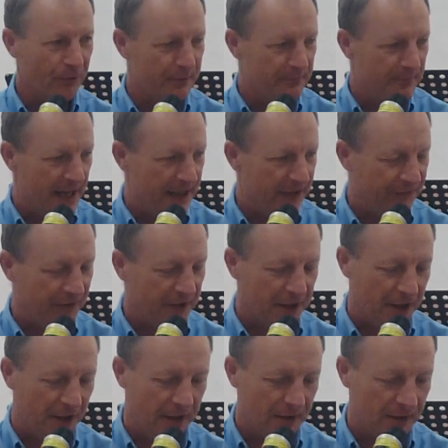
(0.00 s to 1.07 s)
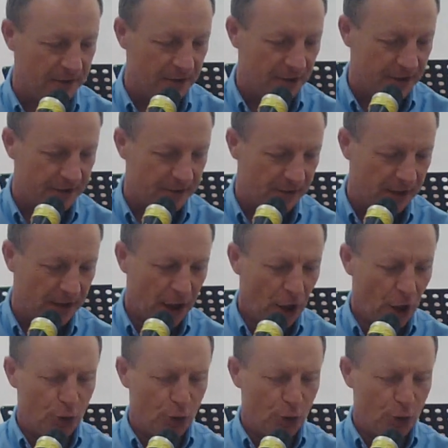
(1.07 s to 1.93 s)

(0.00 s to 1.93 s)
the mighty King Yertle.